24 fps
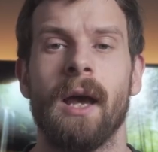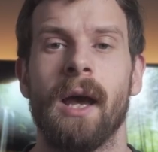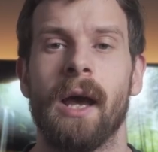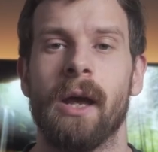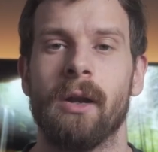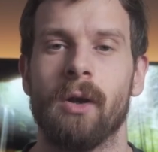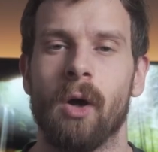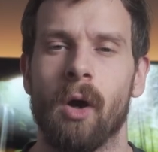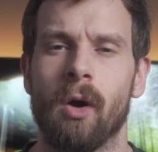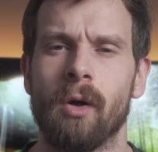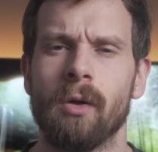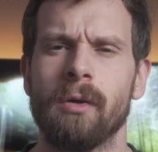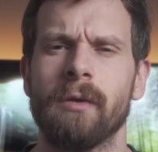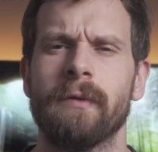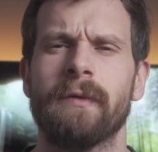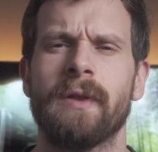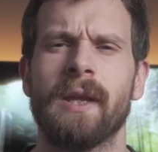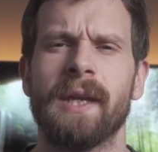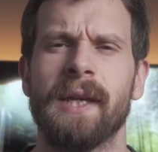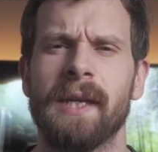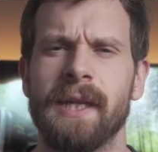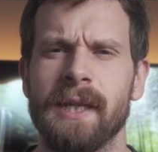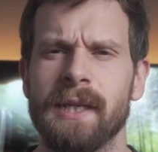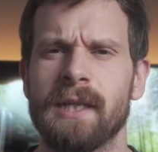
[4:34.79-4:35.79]
and all of
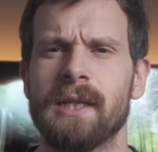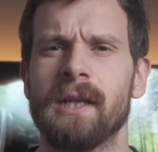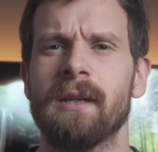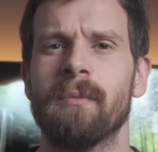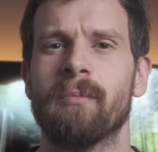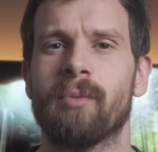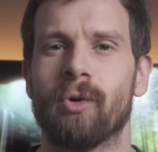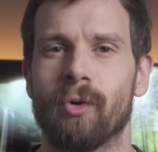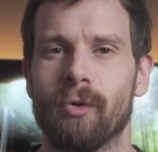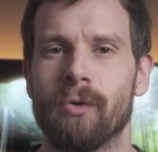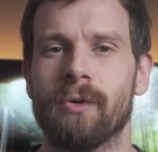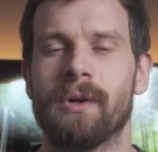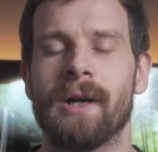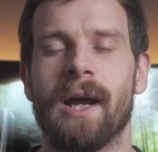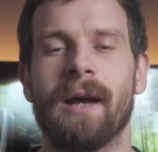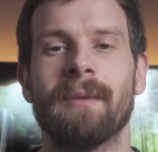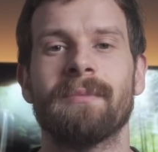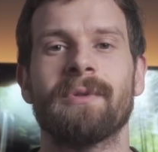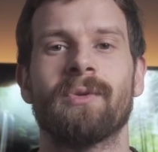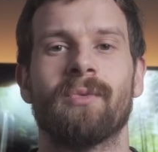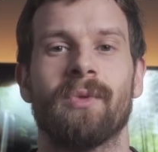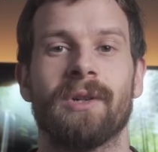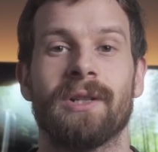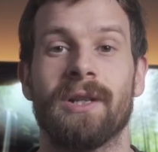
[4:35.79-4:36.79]
the heating
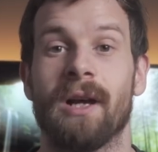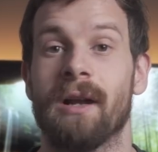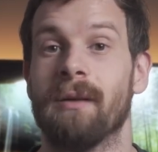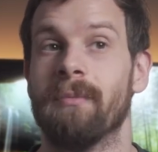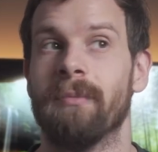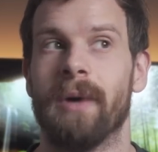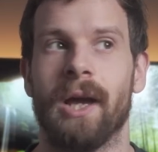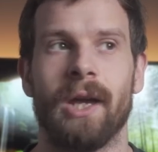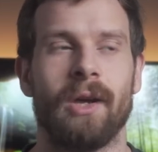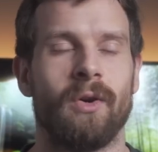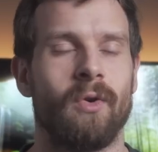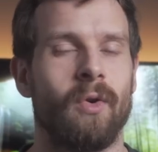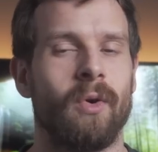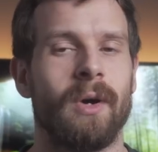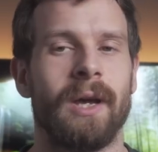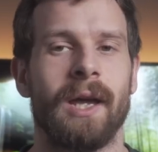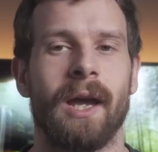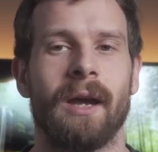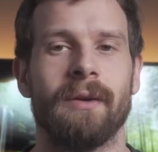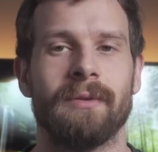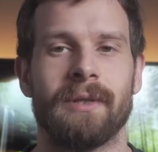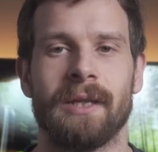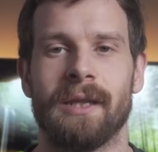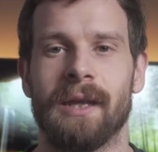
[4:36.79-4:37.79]
programs were done by
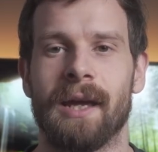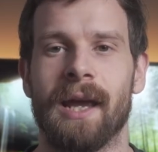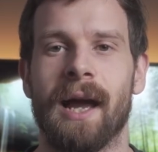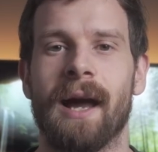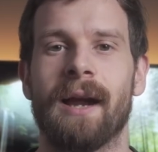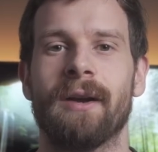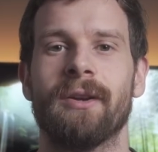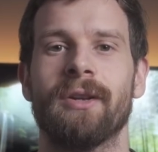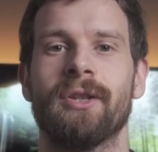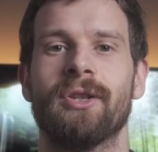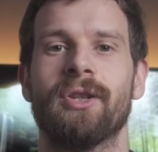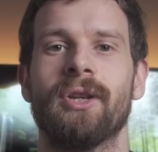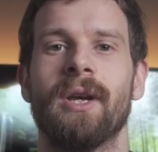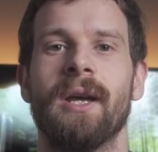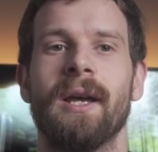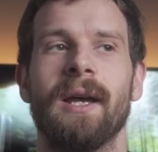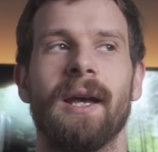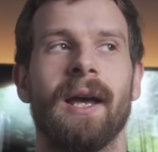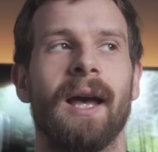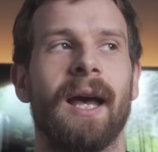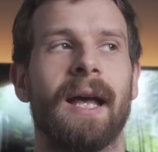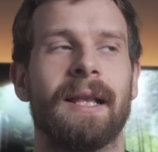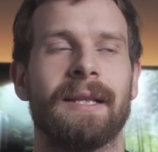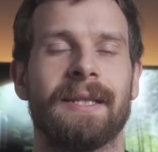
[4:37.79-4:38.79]
going out to the garage
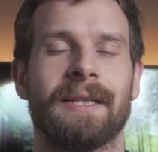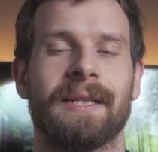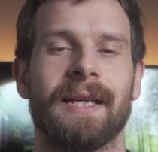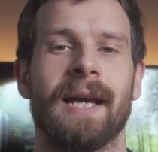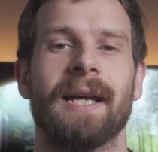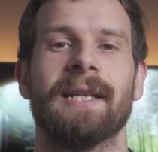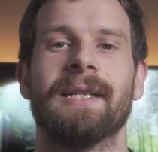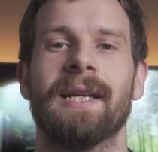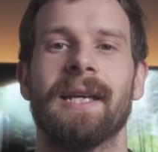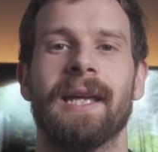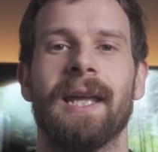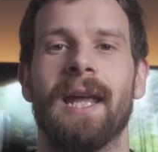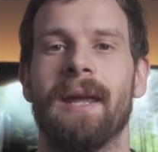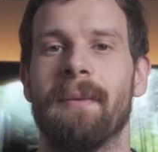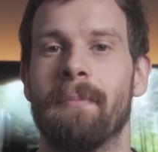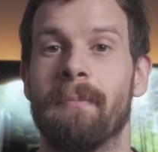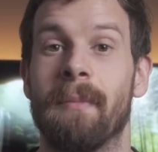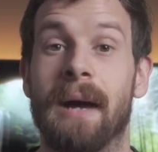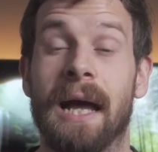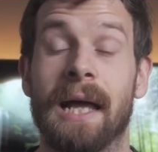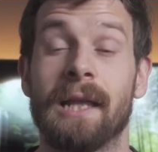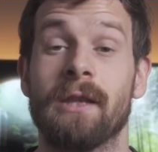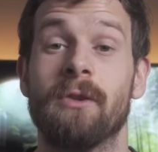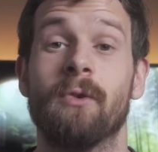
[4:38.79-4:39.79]
and setting a
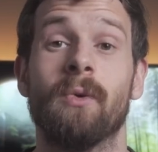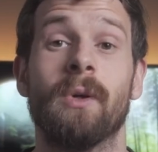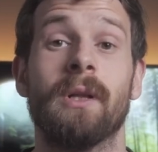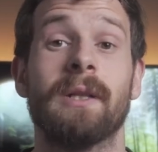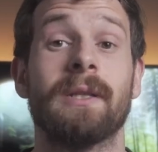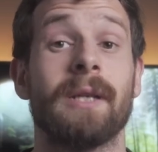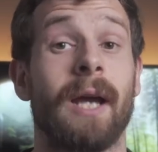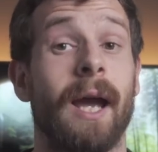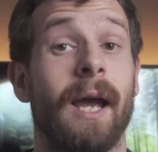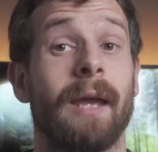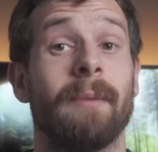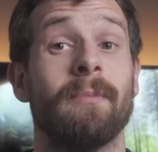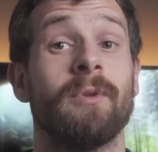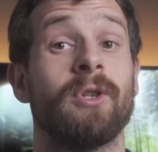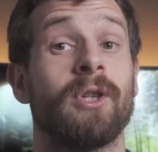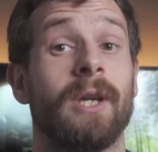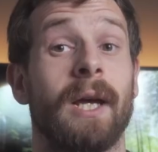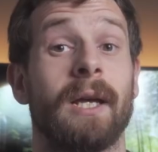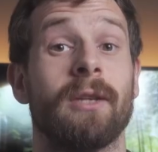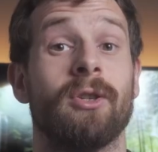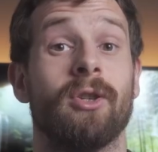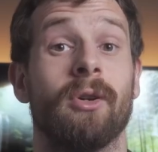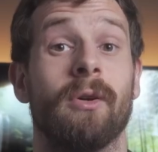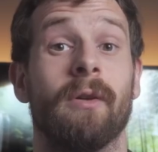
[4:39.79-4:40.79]
manual time
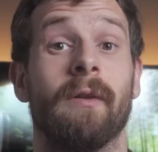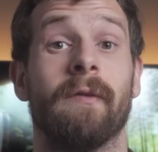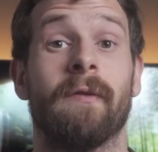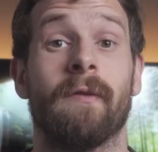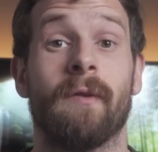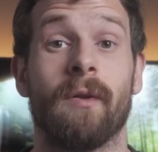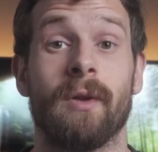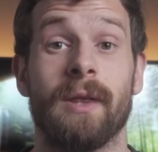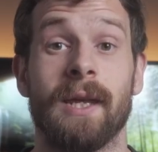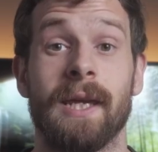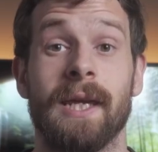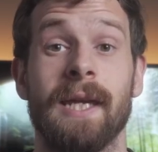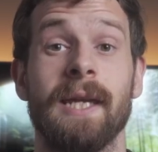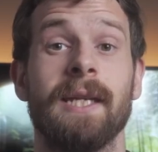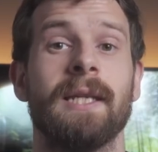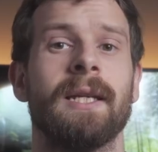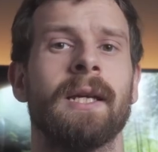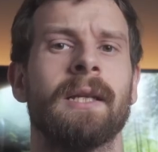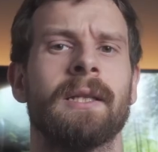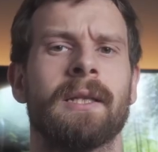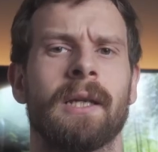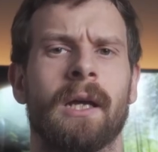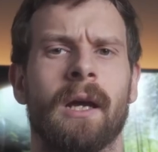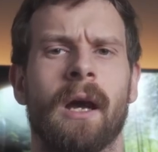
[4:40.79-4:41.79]
schedule for the
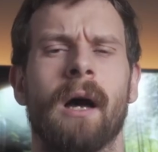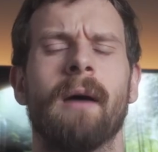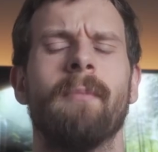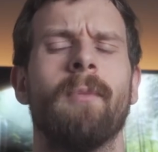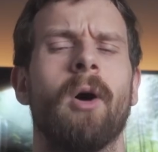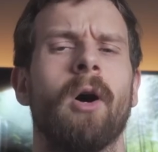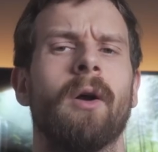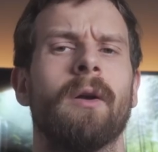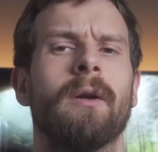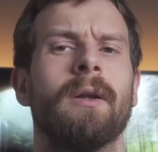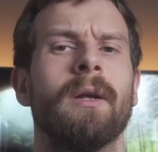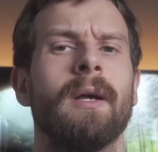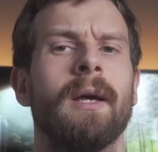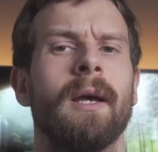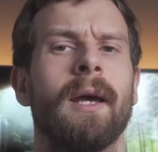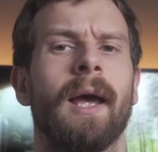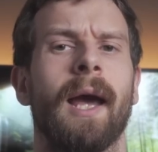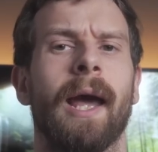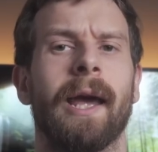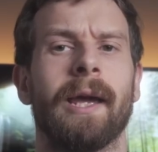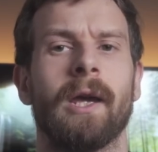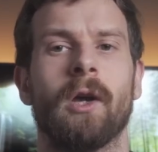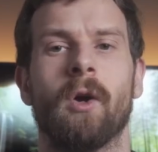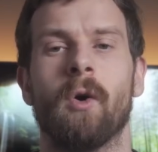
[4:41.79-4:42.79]
heating to come on
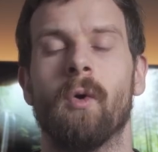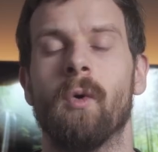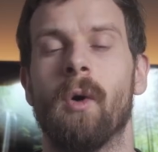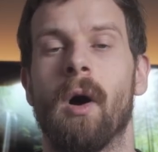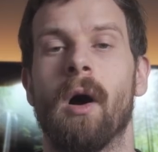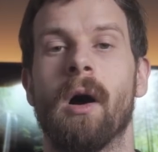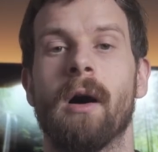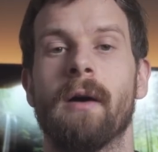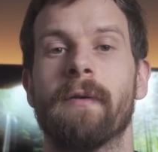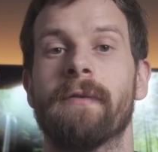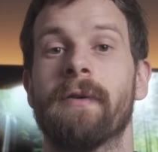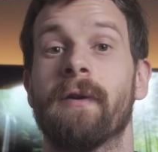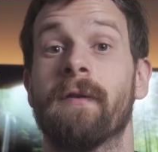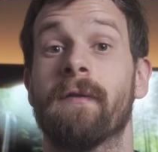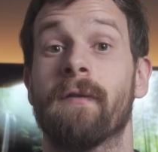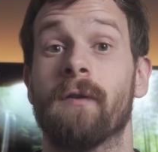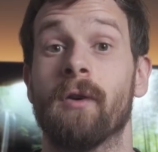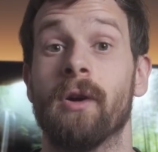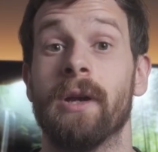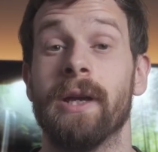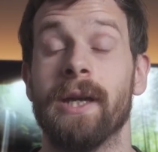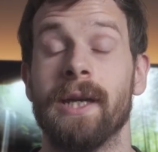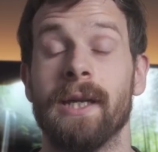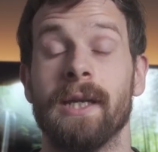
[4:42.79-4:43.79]
and go off
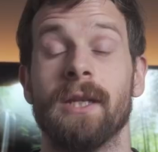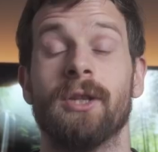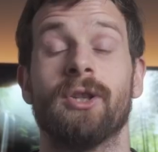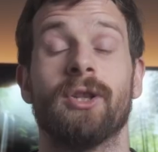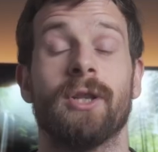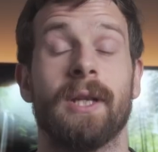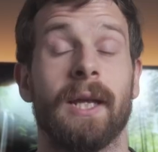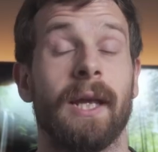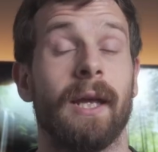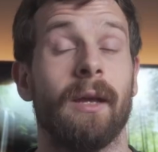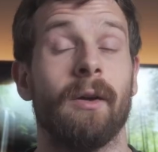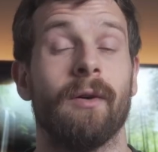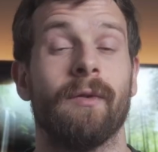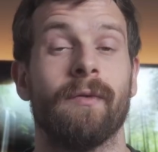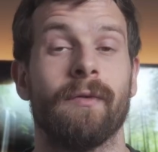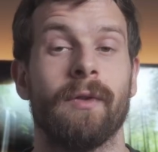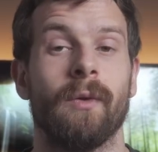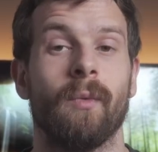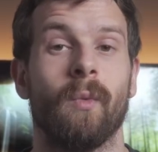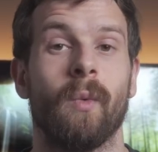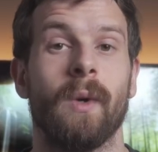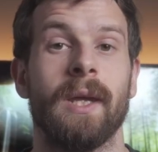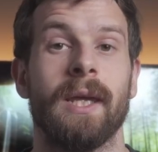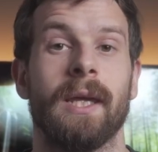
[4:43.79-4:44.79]
for each day of
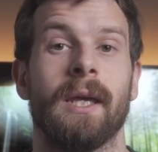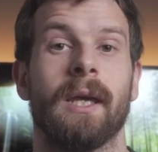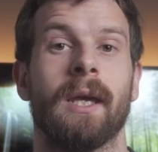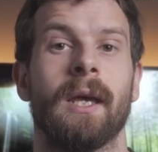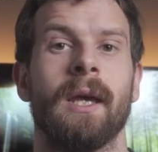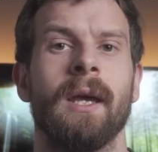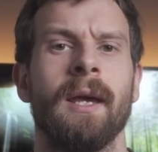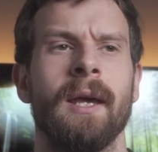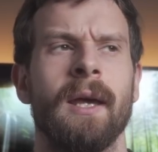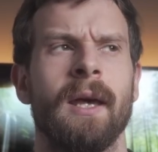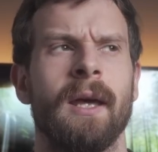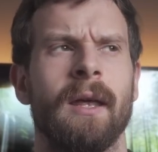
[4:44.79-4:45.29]
the week.